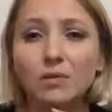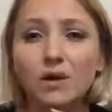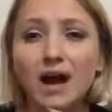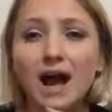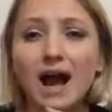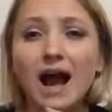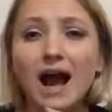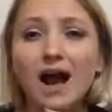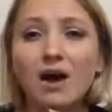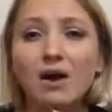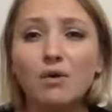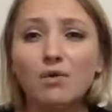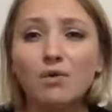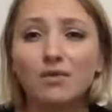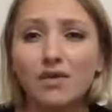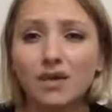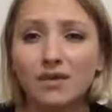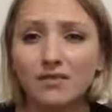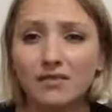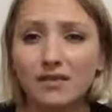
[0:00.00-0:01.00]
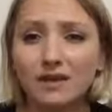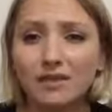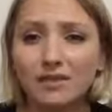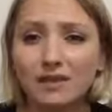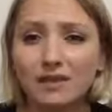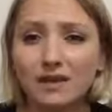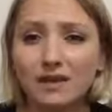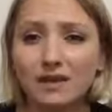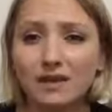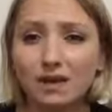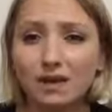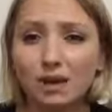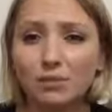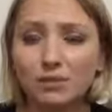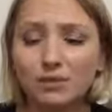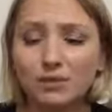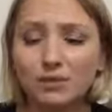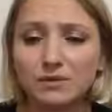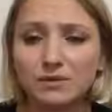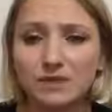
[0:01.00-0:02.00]
how they think they can
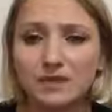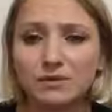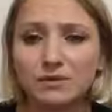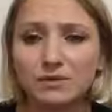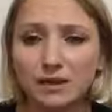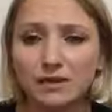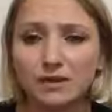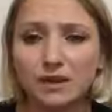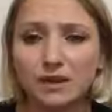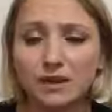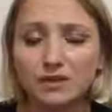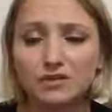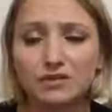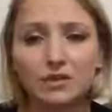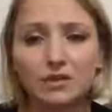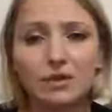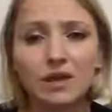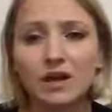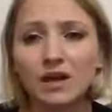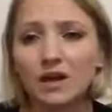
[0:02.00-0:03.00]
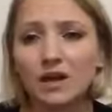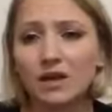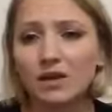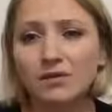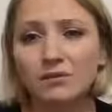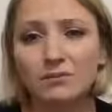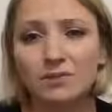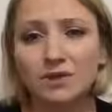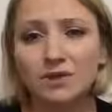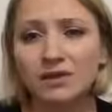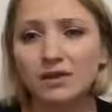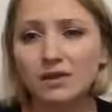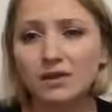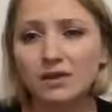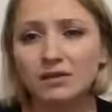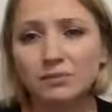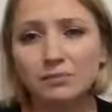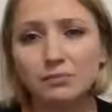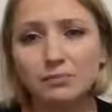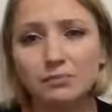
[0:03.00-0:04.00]
help you and stuff like that? So
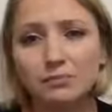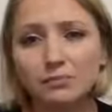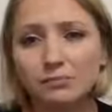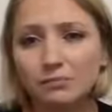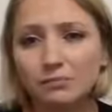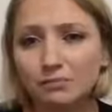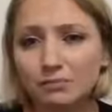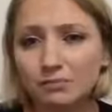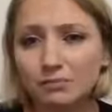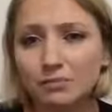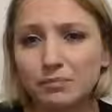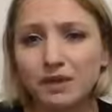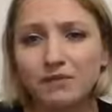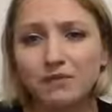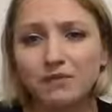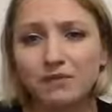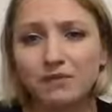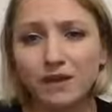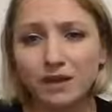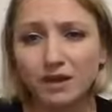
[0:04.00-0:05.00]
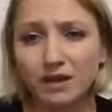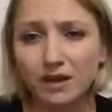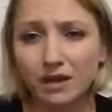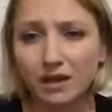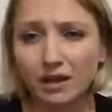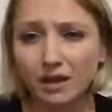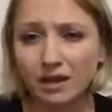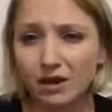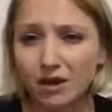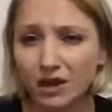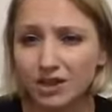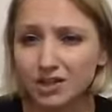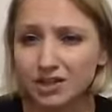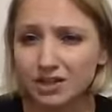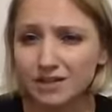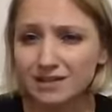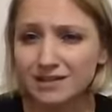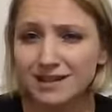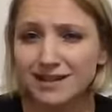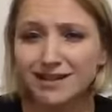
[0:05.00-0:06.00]
be very
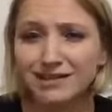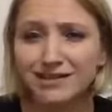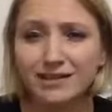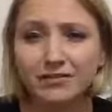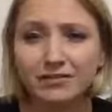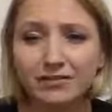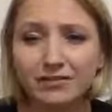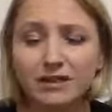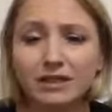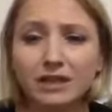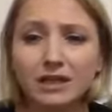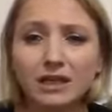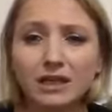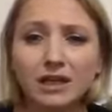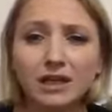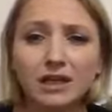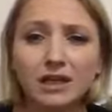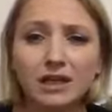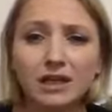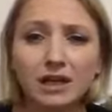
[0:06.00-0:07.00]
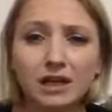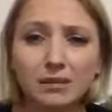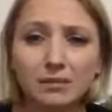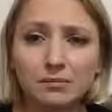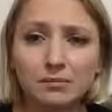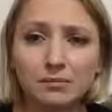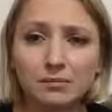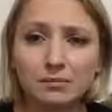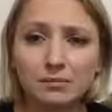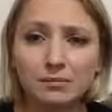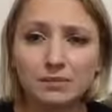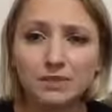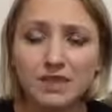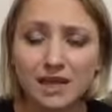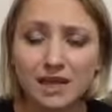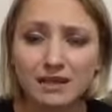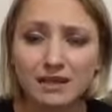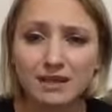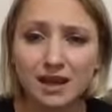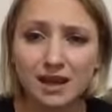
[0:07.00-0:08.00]
cautious, and definitely
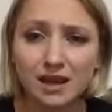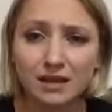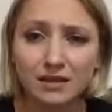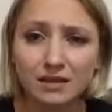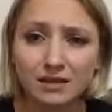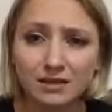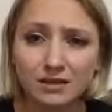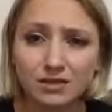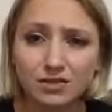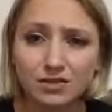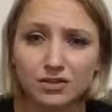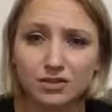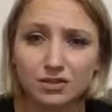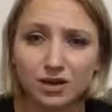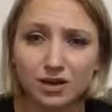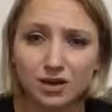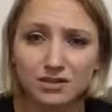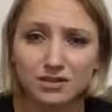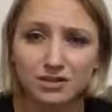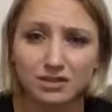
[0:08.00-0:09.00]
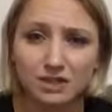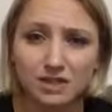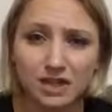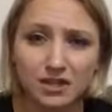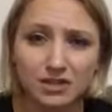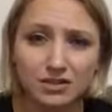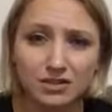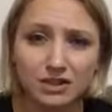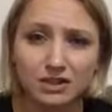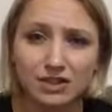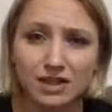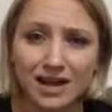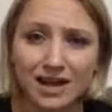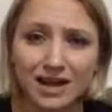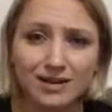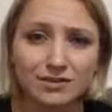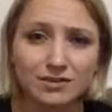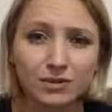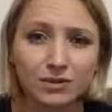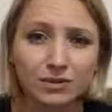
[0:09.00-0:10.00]
take that initial consultation to
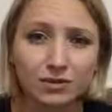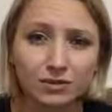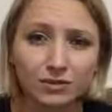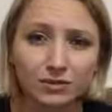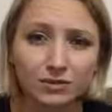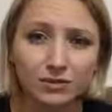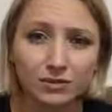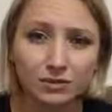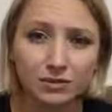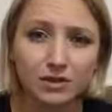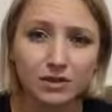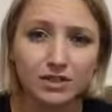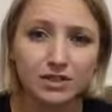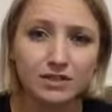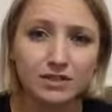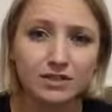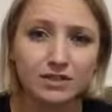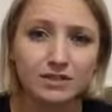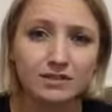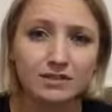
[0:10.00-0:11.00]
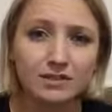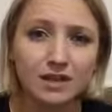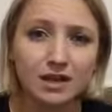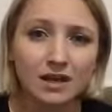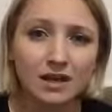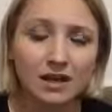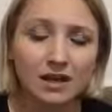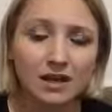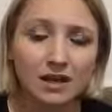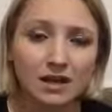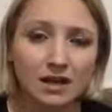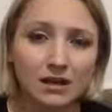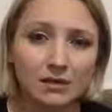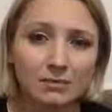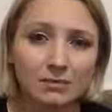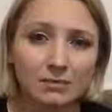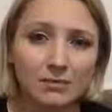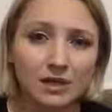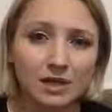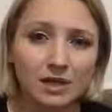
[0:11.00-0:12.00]
ask all your questions
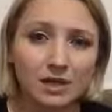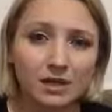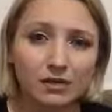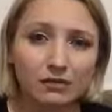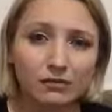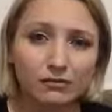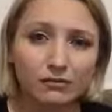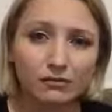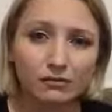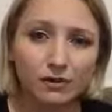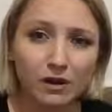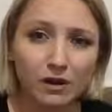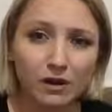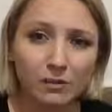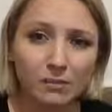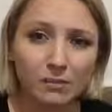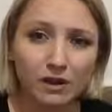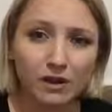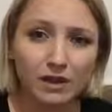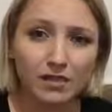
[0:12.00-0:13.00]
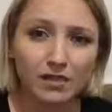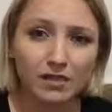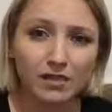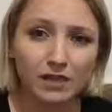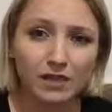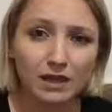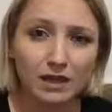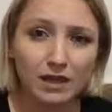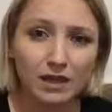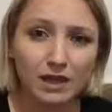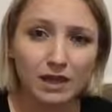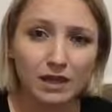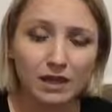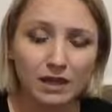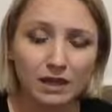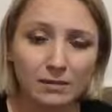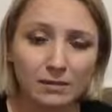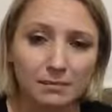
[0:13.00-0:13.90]
from the